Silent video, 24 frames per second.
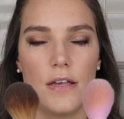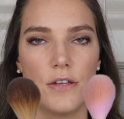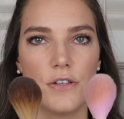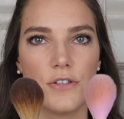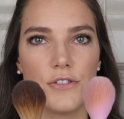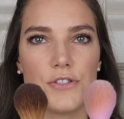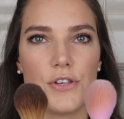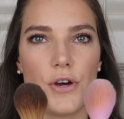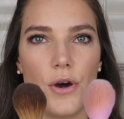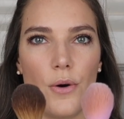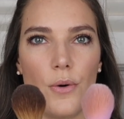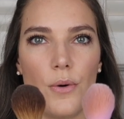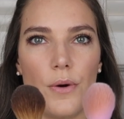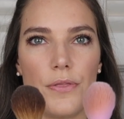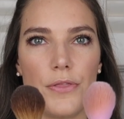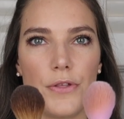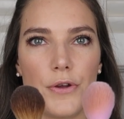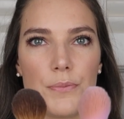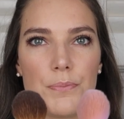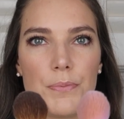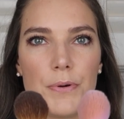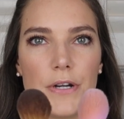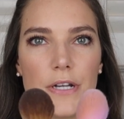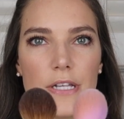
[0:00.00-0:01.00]
So
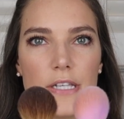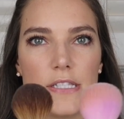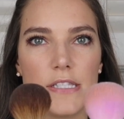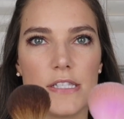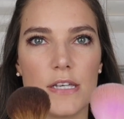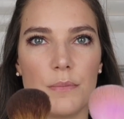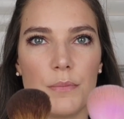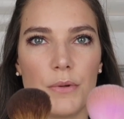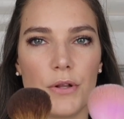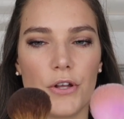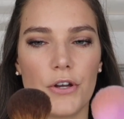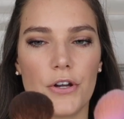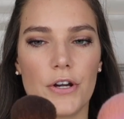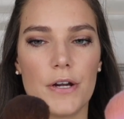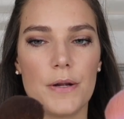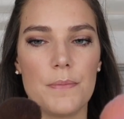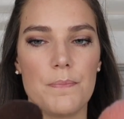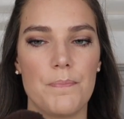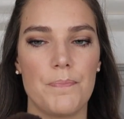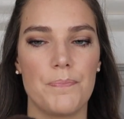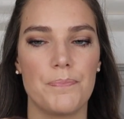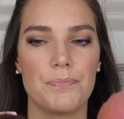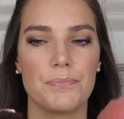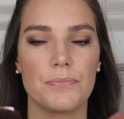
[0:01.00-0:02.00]
they're pretty
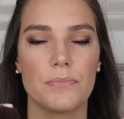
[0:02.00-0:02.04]
similar.